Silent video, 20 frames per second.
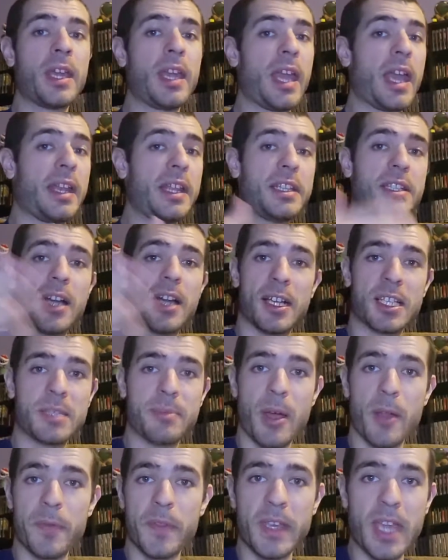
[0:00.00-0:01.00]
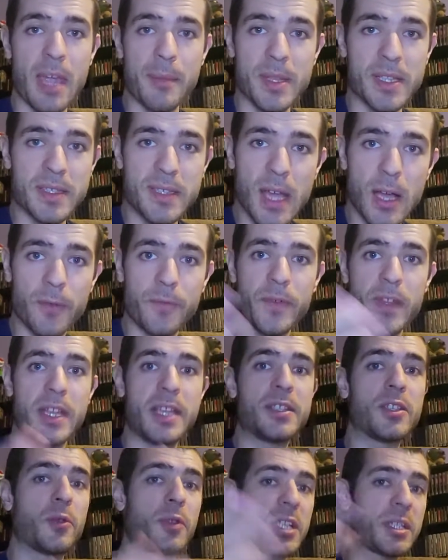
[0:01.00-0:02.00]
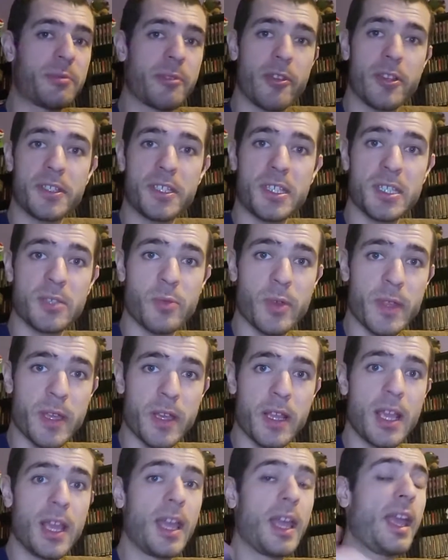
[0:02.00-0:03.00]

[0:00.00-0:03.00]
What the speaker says: and he talks about the game itself and his own experiences with it.